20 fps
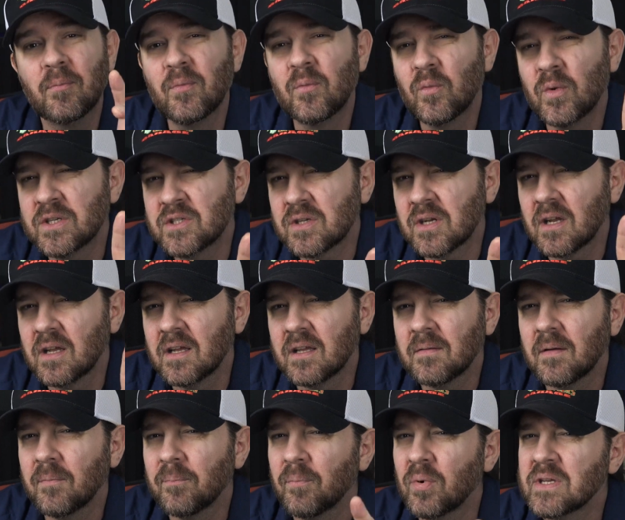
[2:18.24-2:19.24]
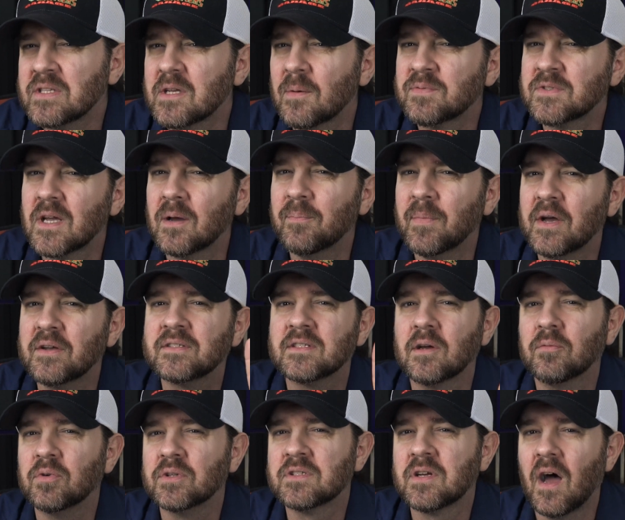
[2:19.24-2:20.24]
which brings up something else
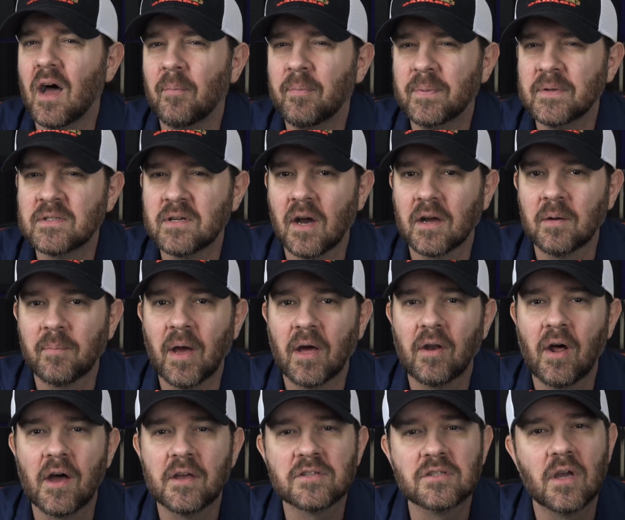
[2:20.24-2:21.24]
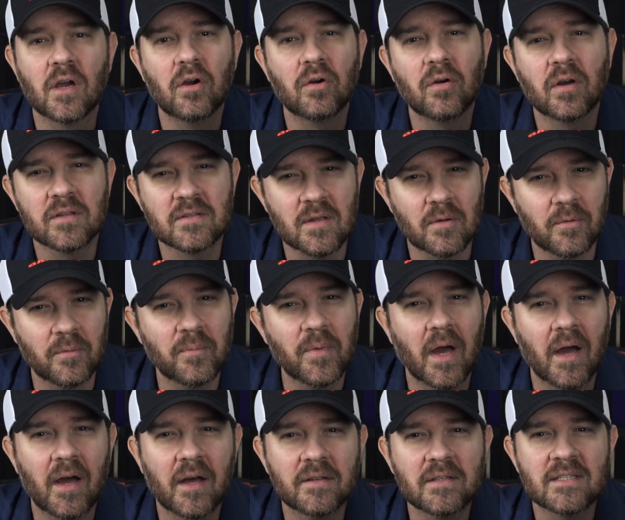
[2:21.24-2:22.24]
that I'll be talking about also, so
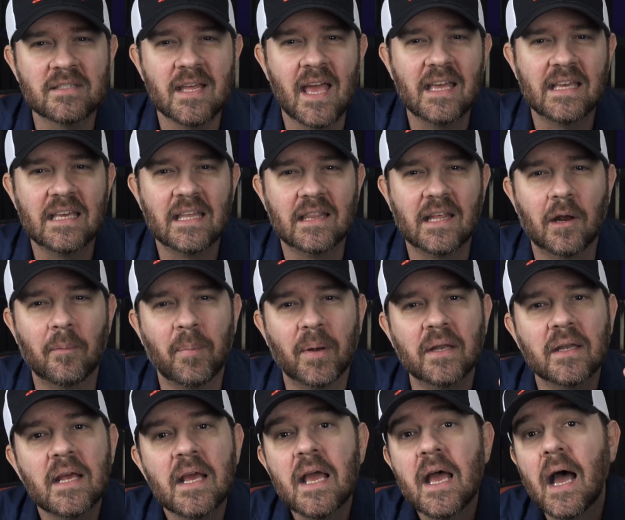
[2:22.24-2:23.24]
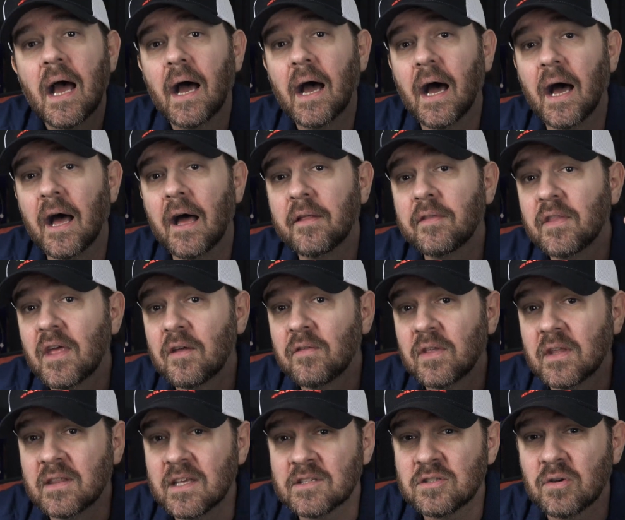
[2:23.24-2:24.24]
just hang in there. But
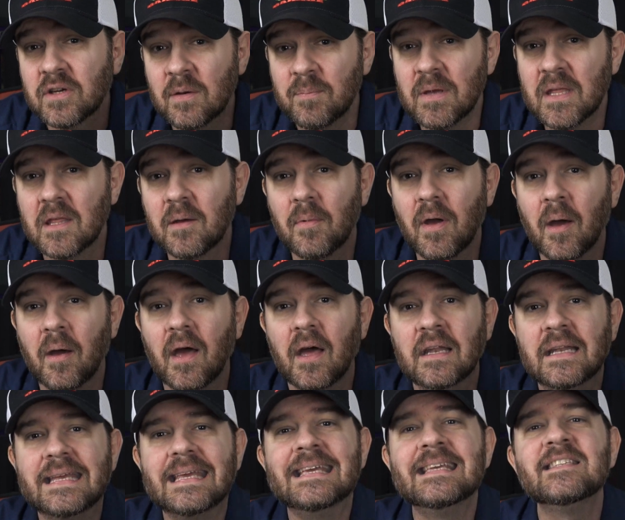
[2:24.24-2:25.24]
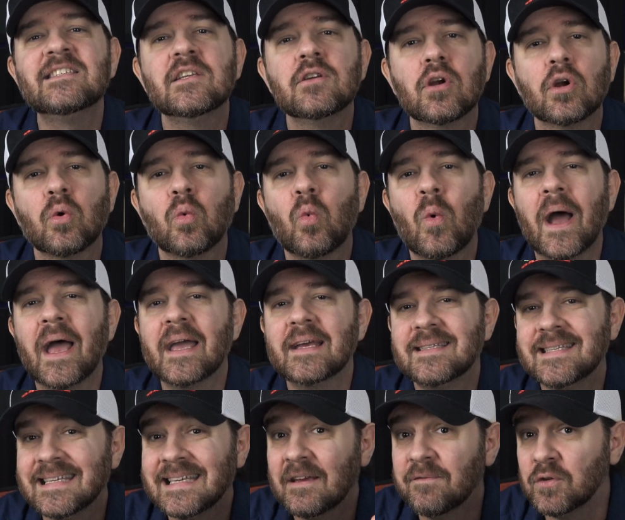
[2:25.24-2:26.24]
this will give me an easier way
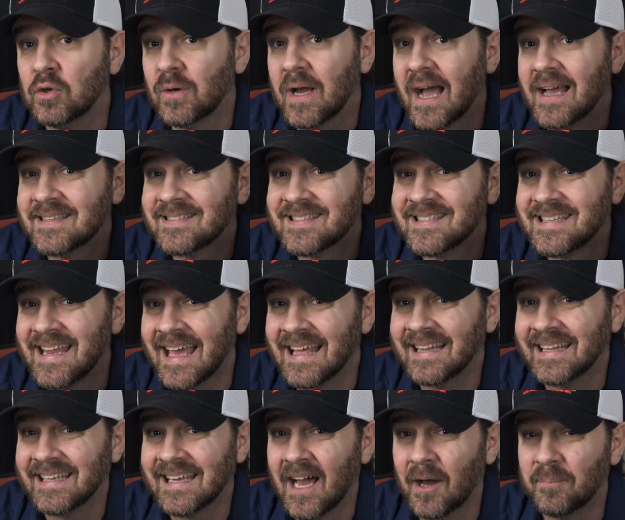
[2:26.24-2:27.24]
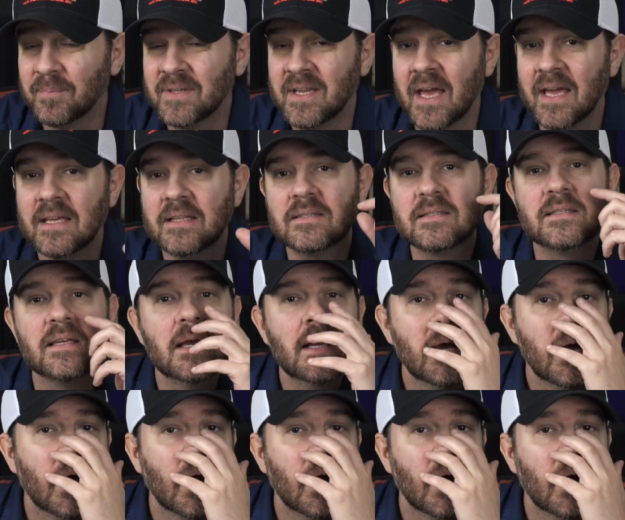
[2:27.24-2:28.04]
to give you guys daily updates.